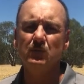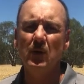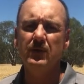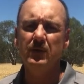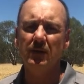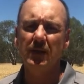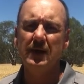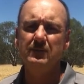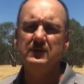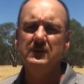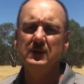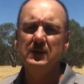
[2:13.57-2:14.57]
when the
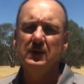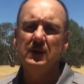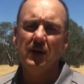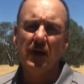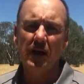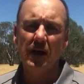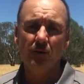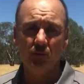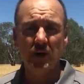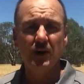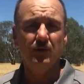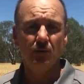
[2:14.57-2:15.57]
labs are
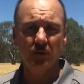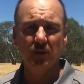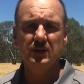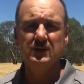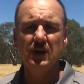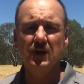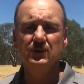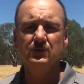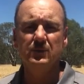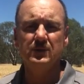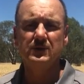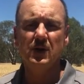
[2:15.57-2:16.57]
ready to release those
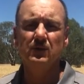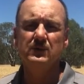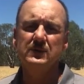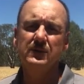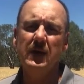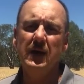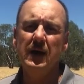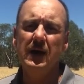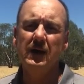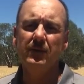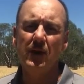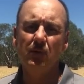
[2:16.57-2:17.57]
results,
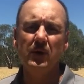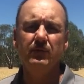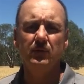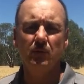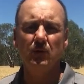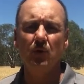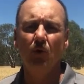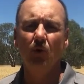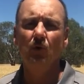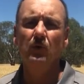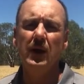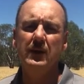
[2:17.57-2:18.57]
they'll give you a
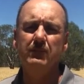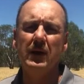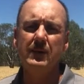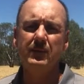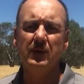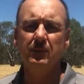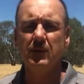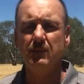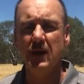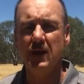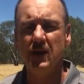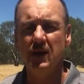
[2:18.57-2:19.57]
call and payment can be
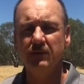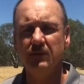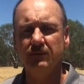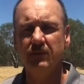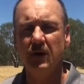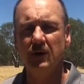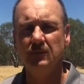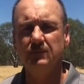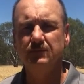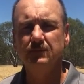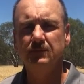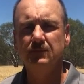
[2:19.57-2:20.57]
made over the phone.
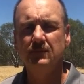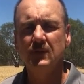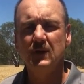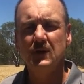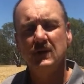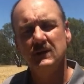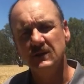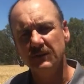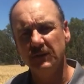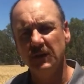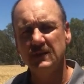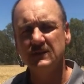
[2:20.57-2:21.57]
So for
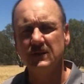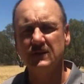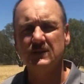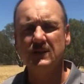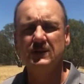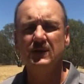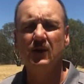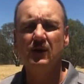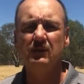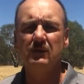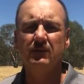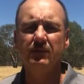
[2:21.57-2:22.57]
less than a
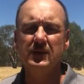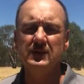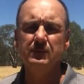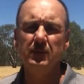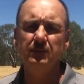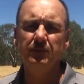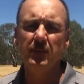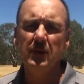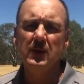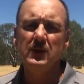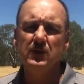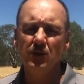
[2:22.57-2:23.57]
$60 investment,
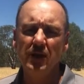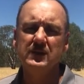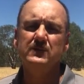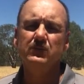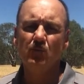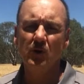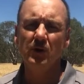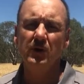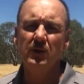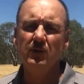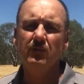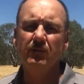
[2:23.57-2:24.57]
you get some really
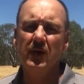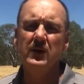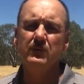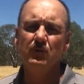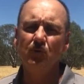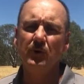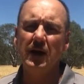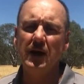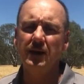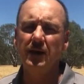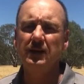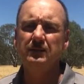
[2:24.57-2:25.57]
valuable
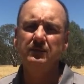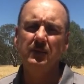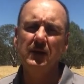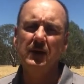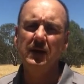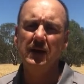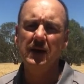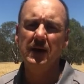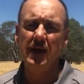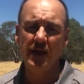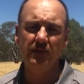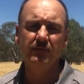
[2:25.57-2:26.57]
data
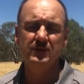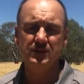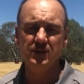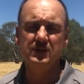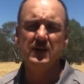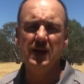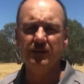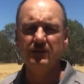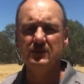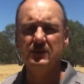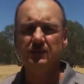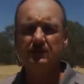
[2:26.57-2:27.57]
out of this year's harvest.